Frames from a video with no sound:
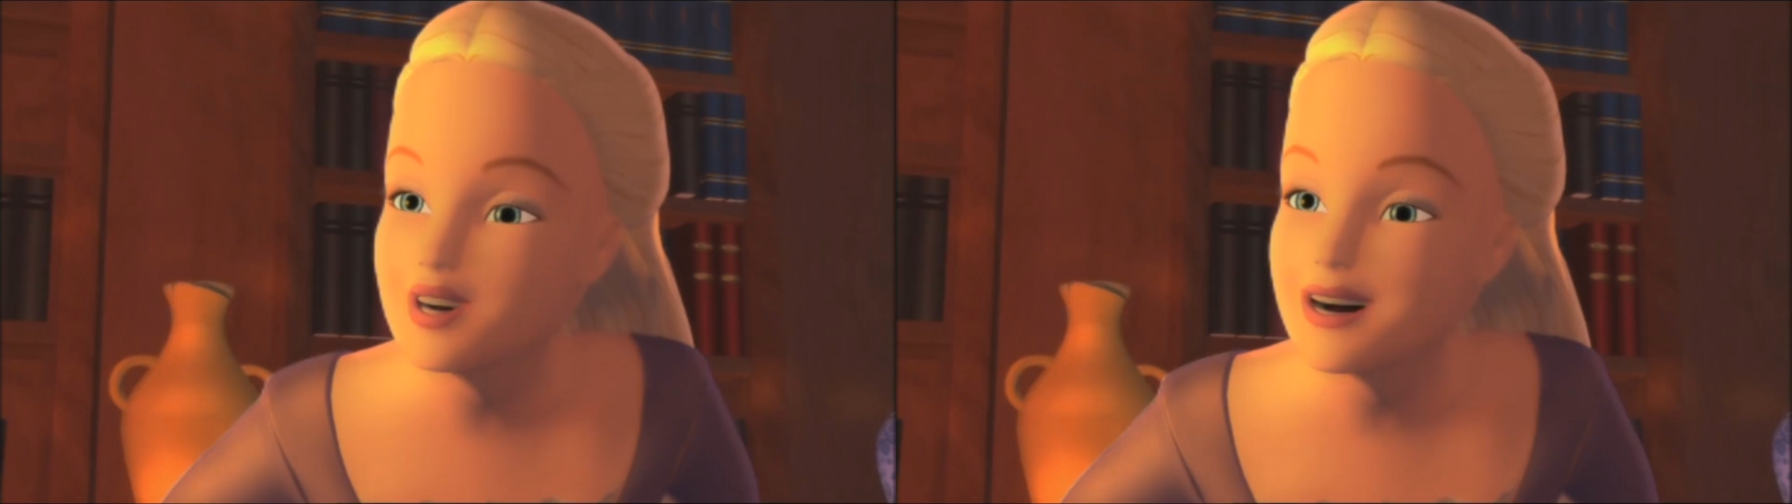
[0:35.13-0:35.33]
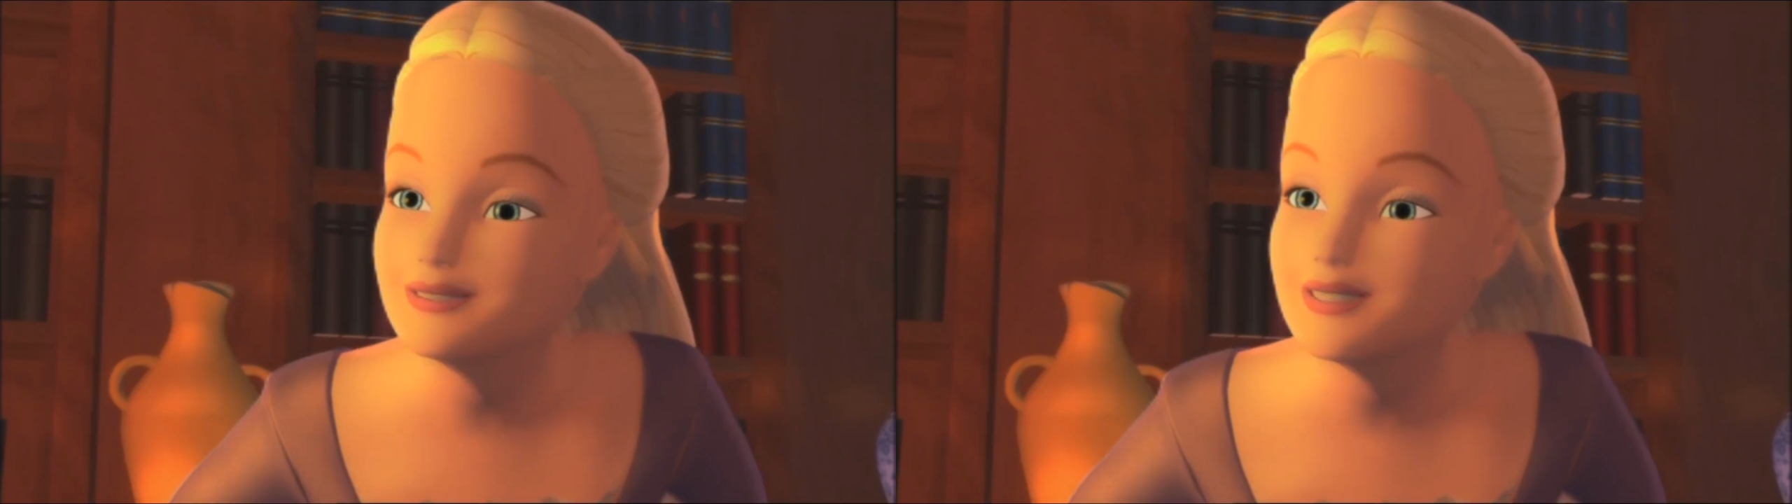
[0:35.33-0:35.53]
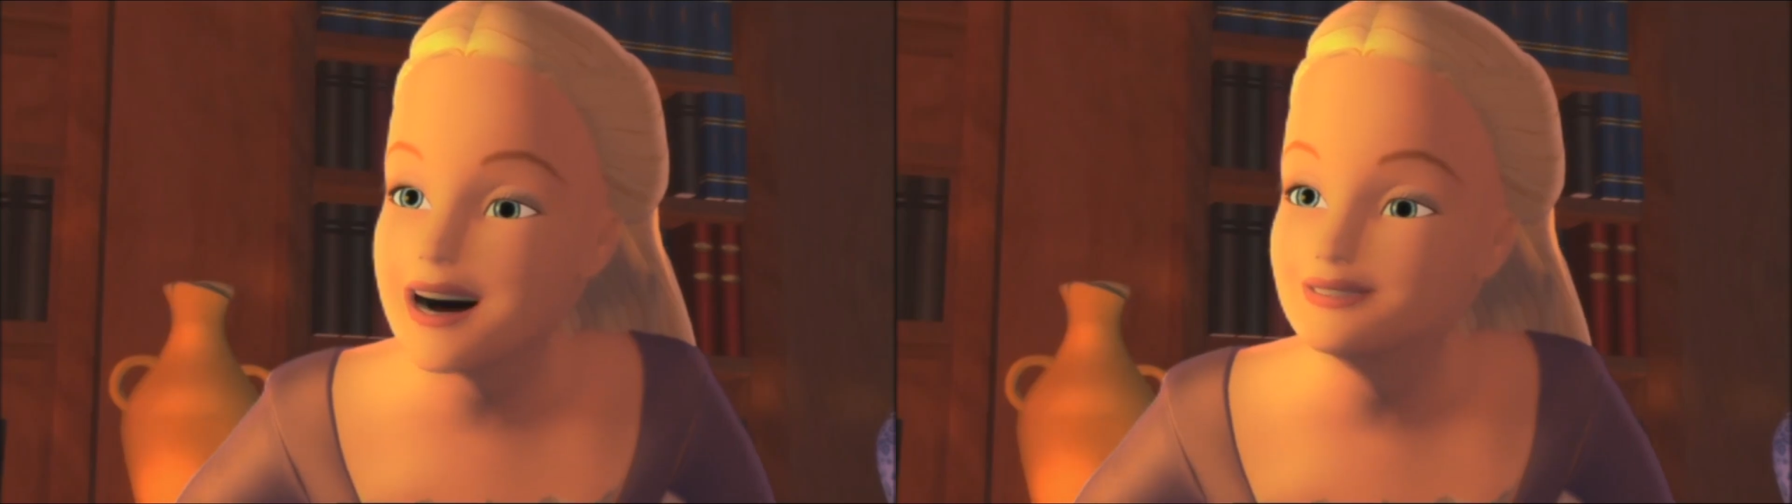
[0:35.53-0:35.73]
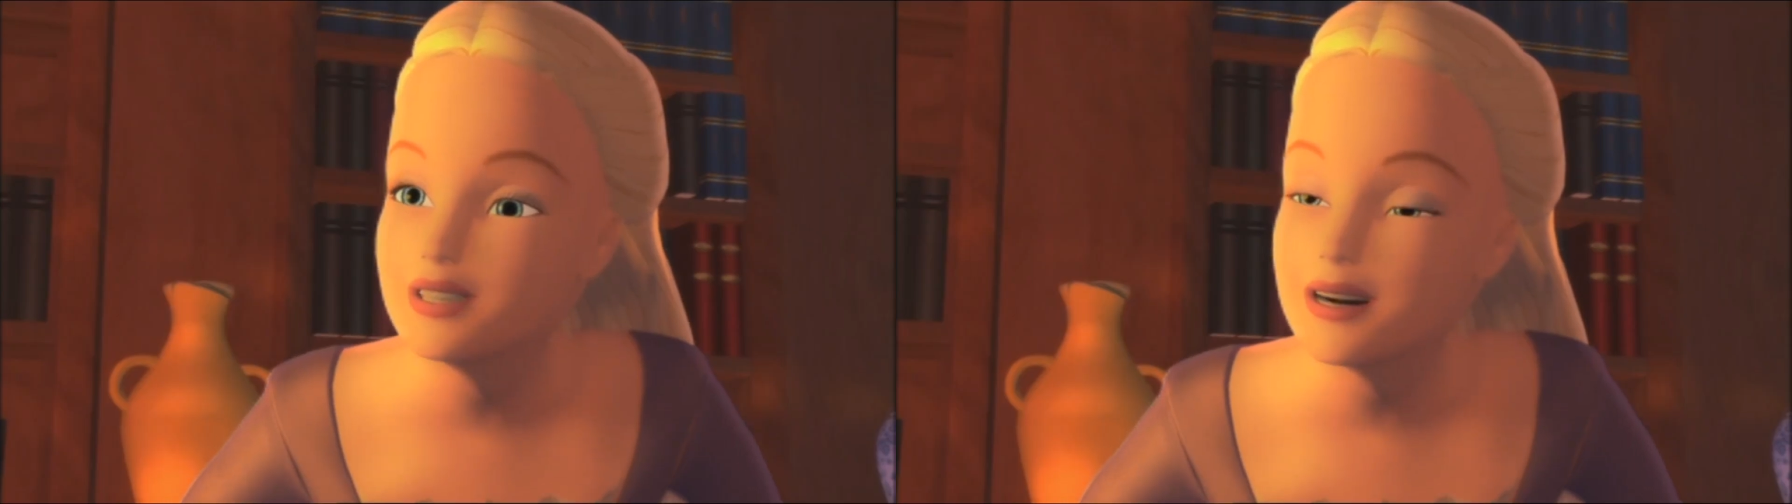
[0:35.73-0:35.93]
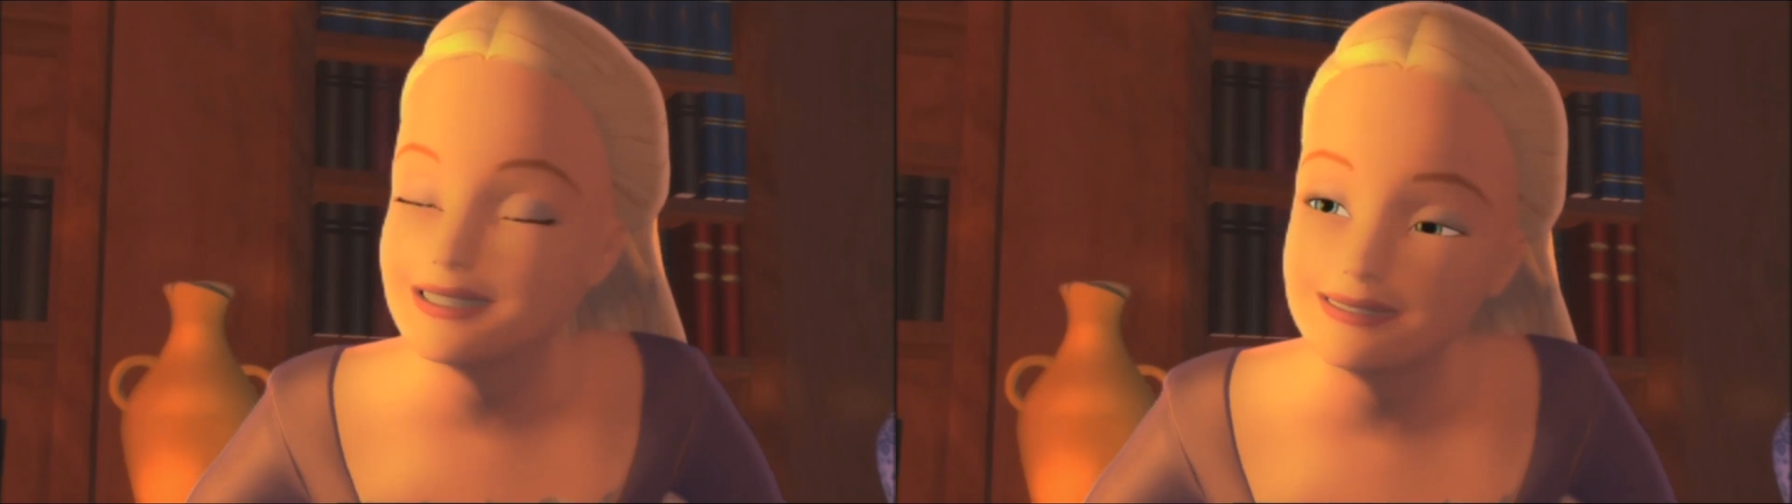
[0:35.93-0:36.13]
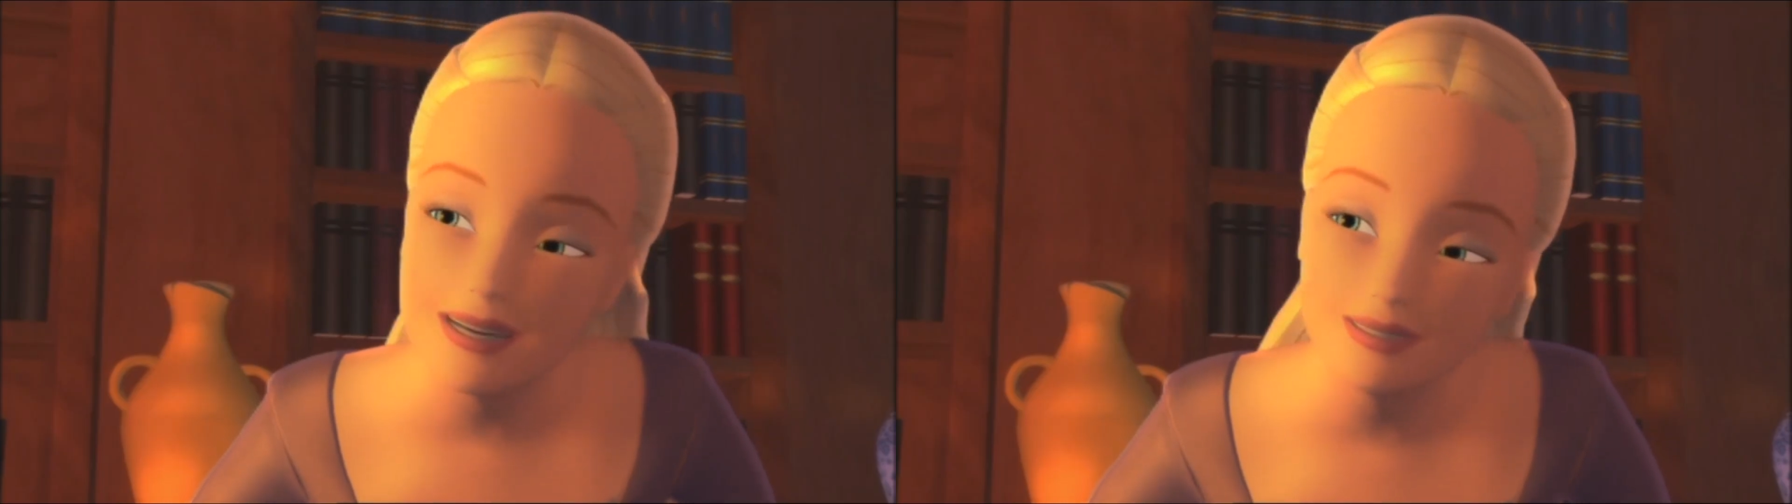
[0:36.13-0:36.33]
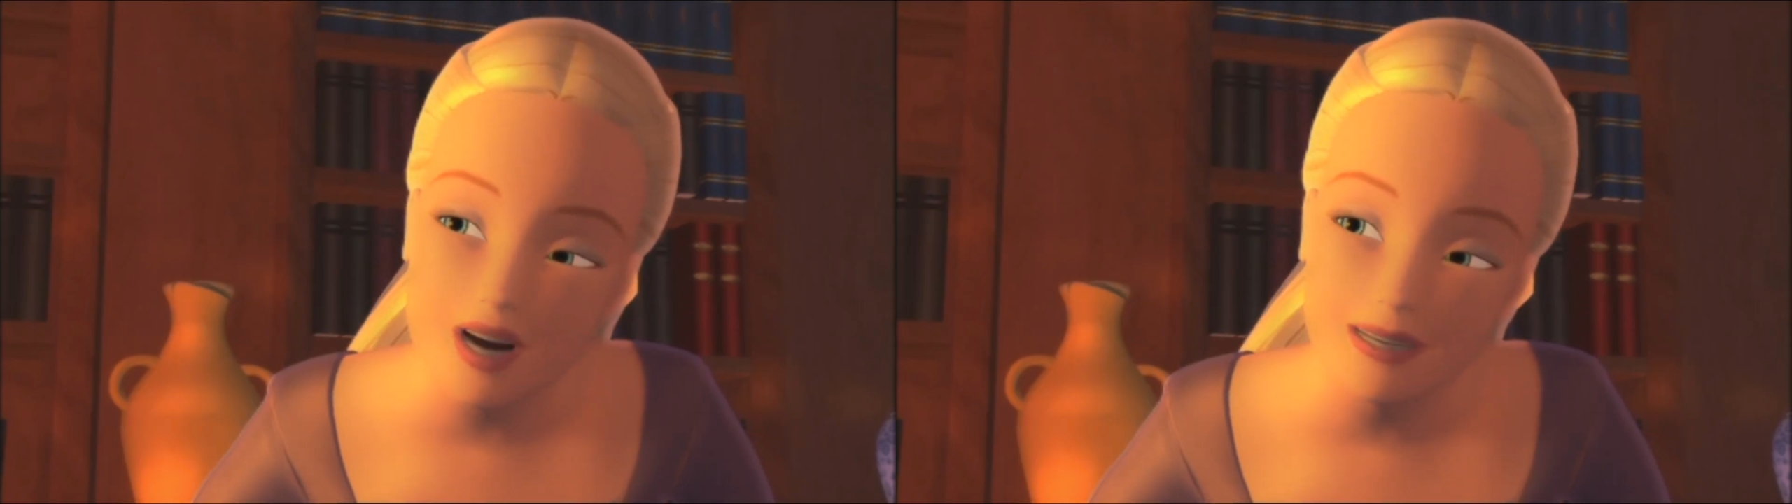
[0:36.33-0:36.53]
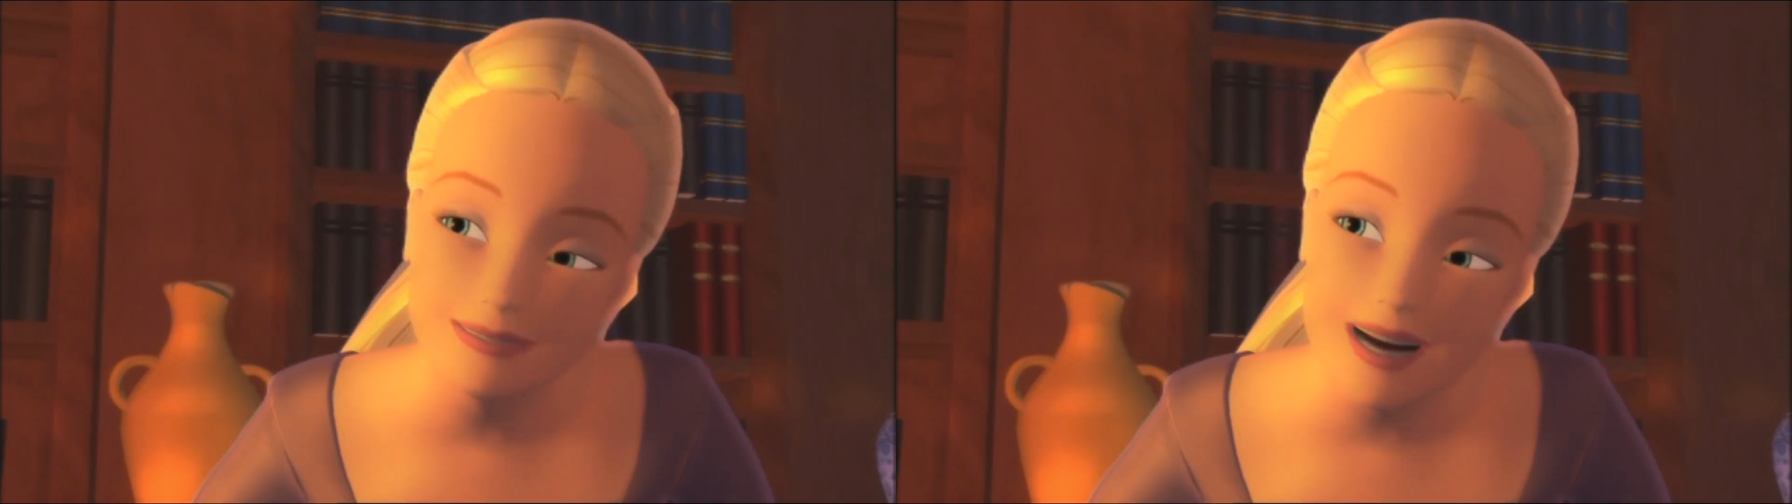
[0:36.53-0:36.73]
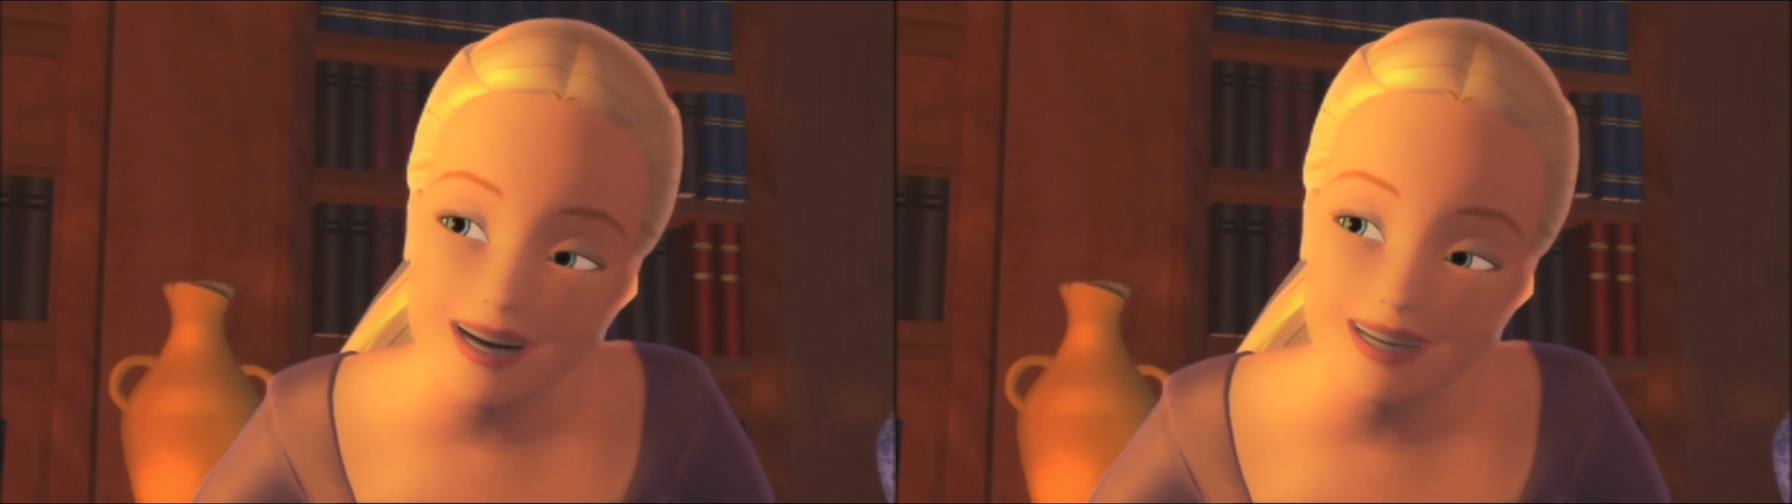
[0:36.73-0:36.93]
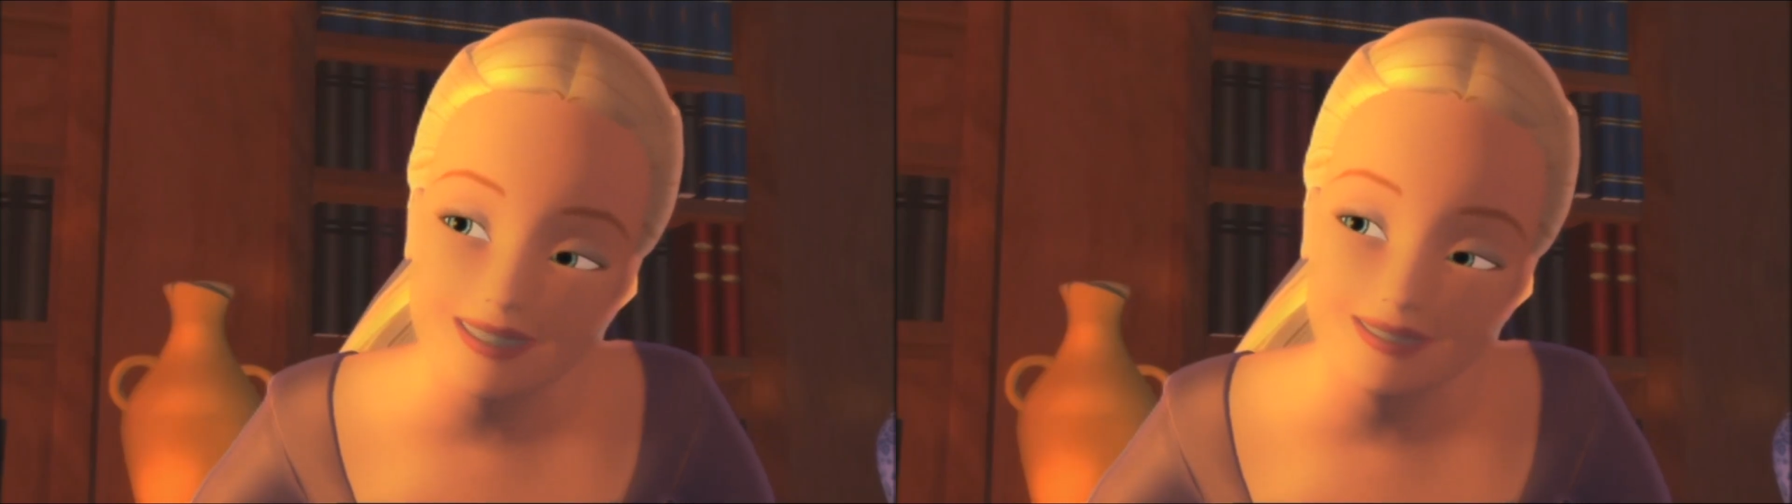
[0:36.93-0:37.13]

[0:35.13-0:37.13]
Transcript: Grandfather will insist on a bath.